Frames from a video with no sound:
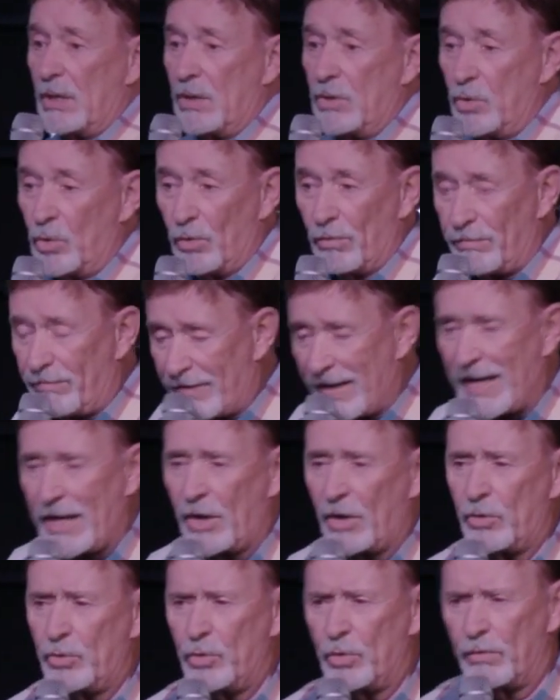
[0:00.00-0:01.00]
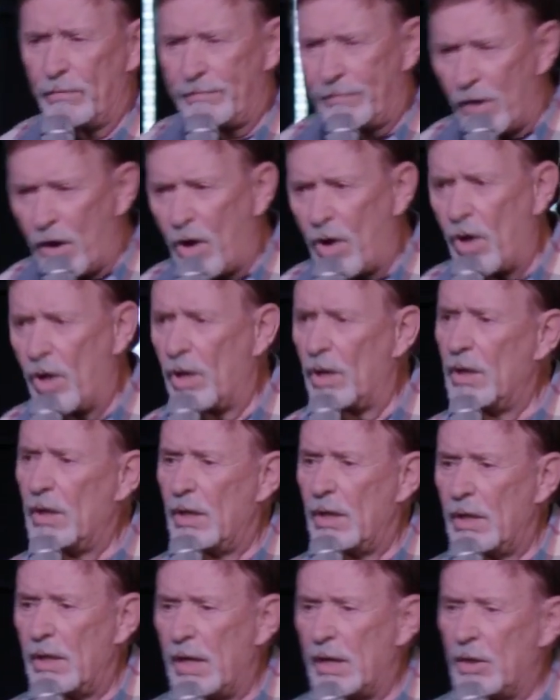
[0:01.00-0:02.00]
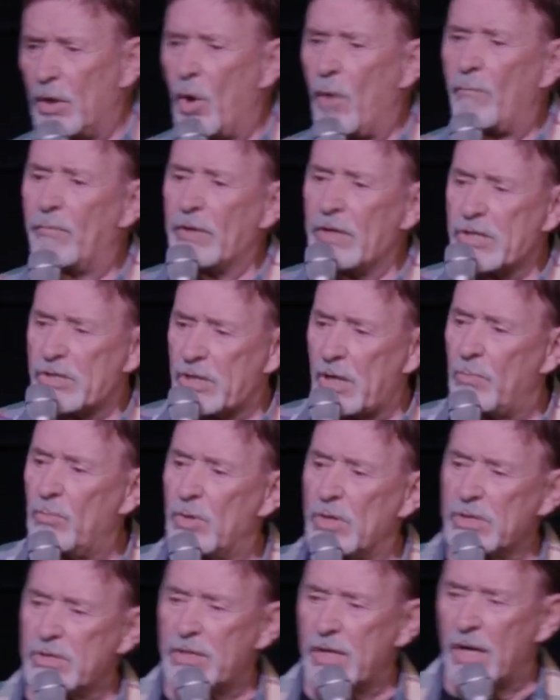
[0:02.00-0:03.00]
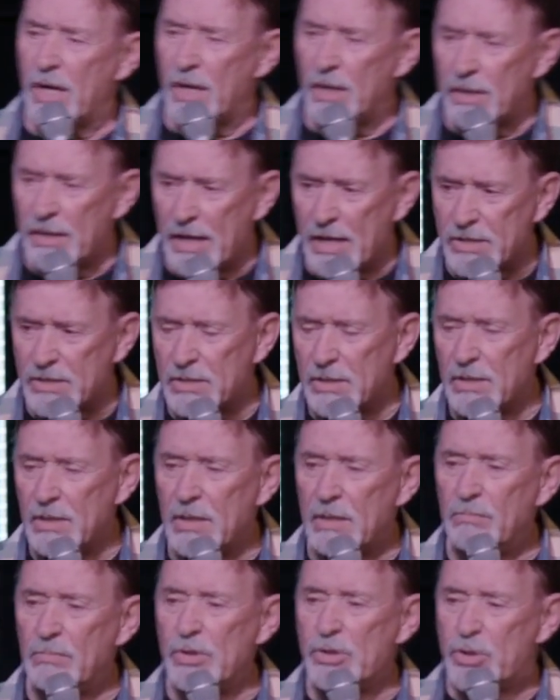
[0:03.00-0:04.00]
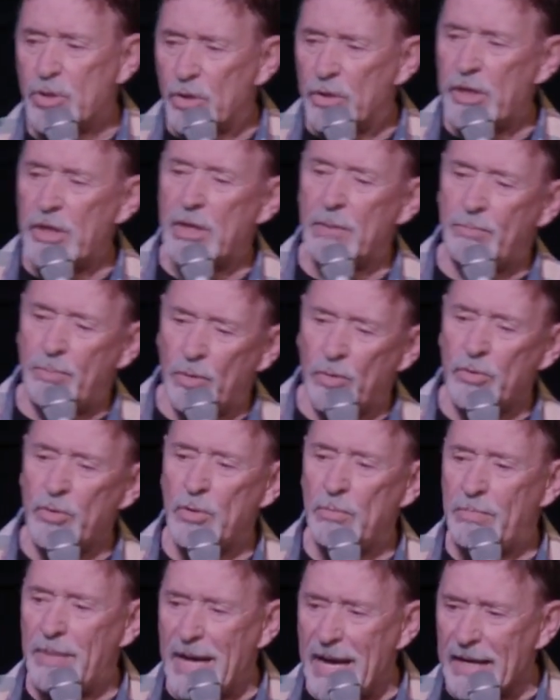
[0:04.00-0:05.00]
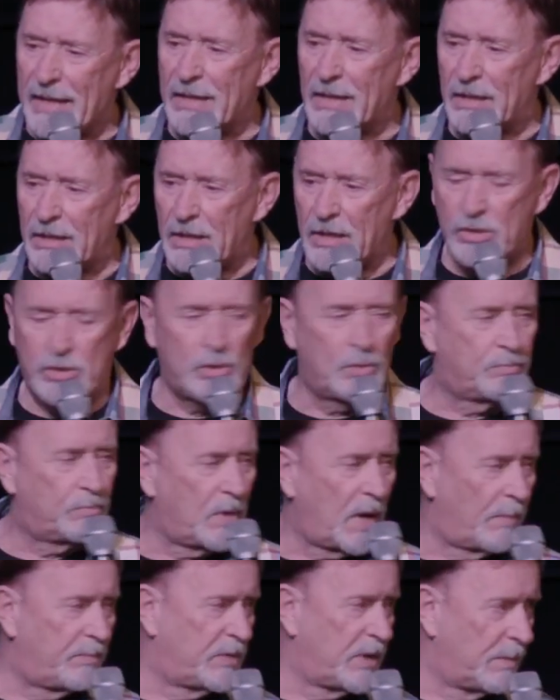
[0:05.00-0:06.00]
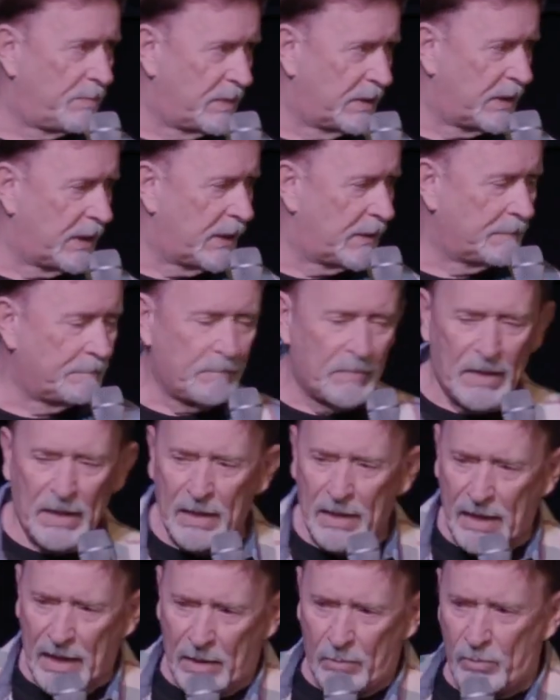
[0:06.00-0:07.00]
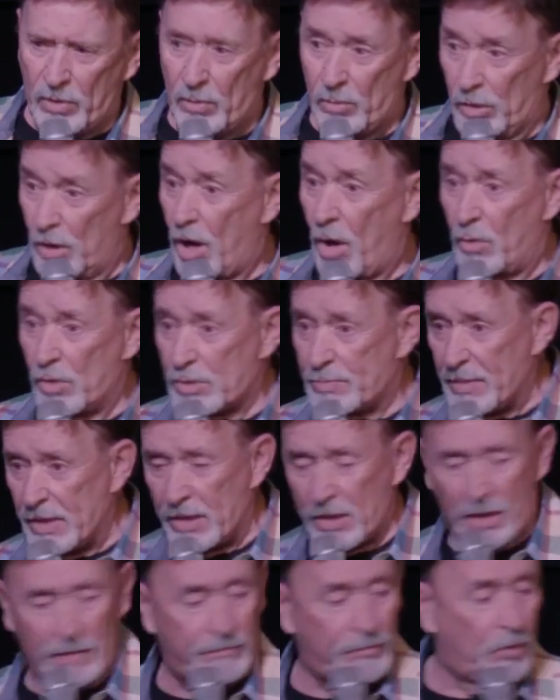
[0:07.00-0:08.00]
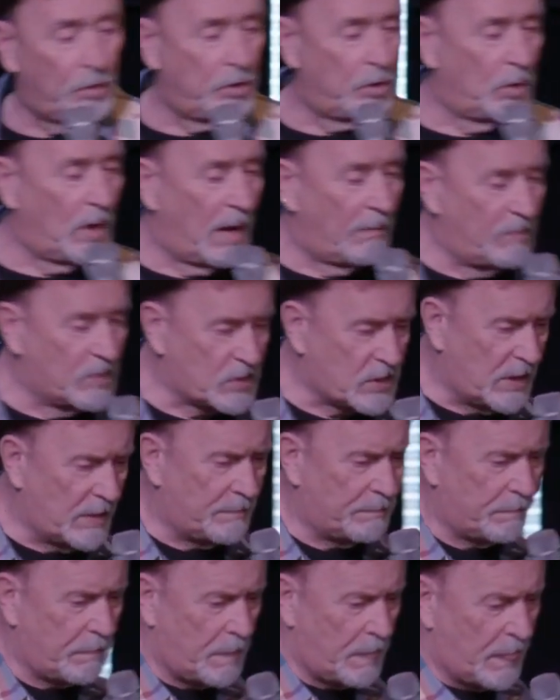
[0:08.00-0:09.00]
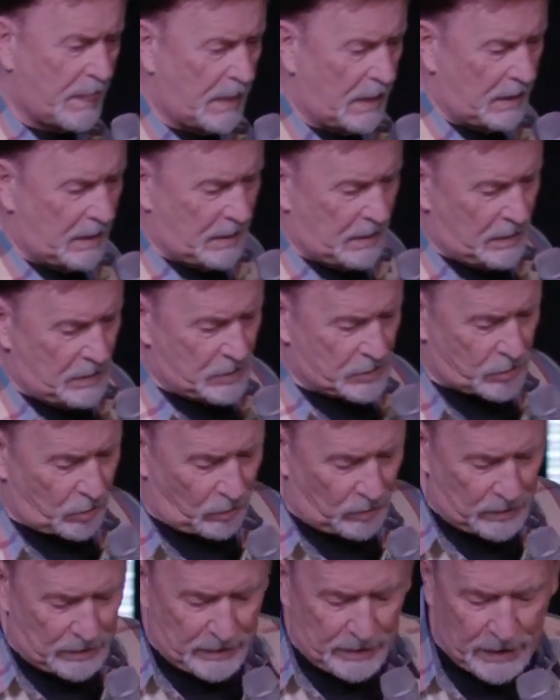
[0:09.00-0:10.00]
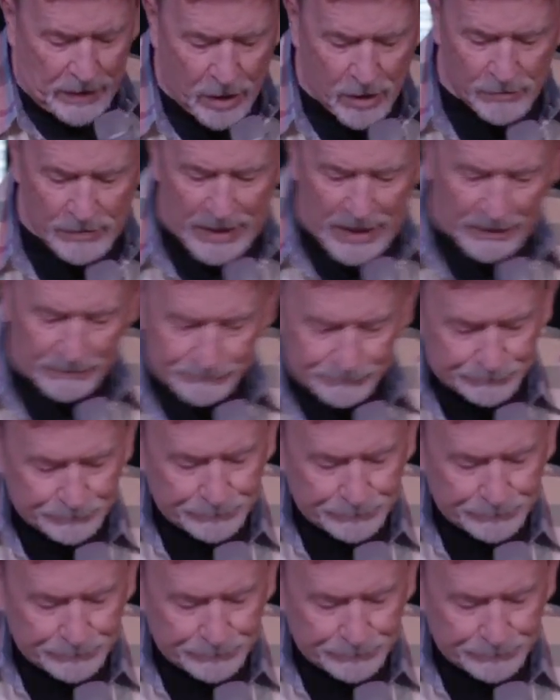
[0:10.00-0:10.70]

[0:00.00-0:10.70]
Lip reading: You'll fail. You'll fall. And hopefully someone's there that has maturity to pull you back and get you propped up again. And we will always be there for you, obviously. So hear that.